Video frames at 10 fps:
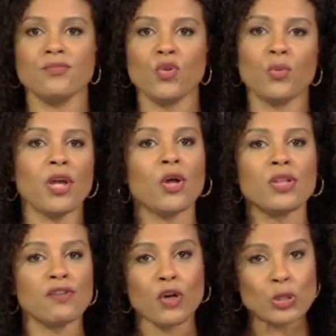Well, we all
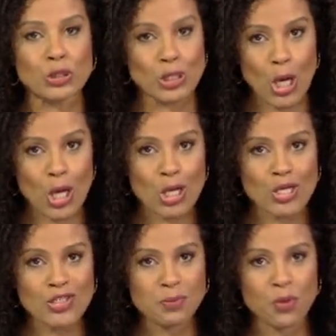love our
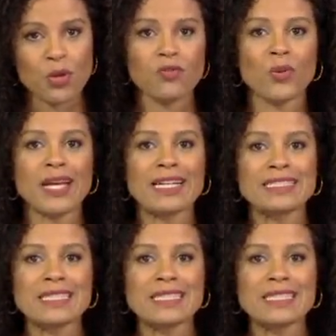dogs, but what if we got